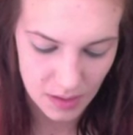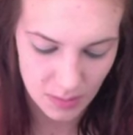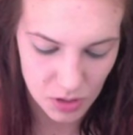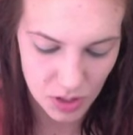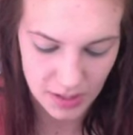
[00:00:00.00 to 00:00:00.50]

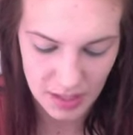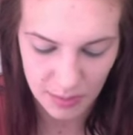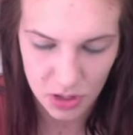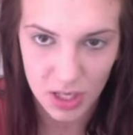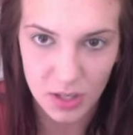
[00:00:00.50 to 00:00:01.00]
I'll show you guys how
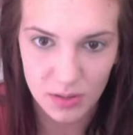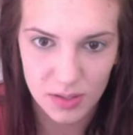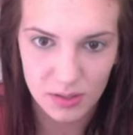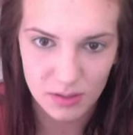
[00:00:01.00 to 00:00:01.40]
much I use.